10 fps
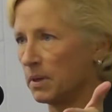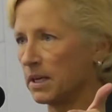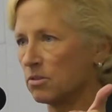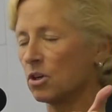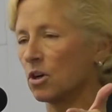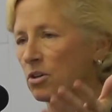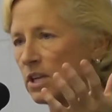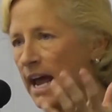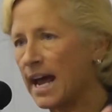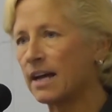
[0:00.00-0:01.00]
because there are
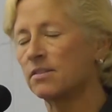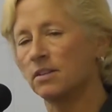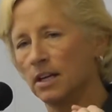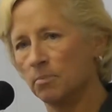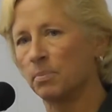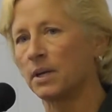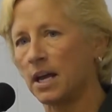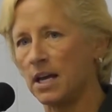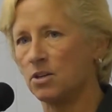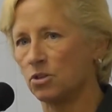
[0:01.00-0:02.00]
tax
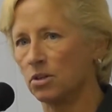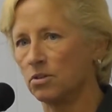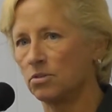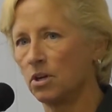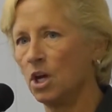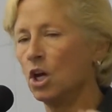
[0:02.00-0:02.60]
implications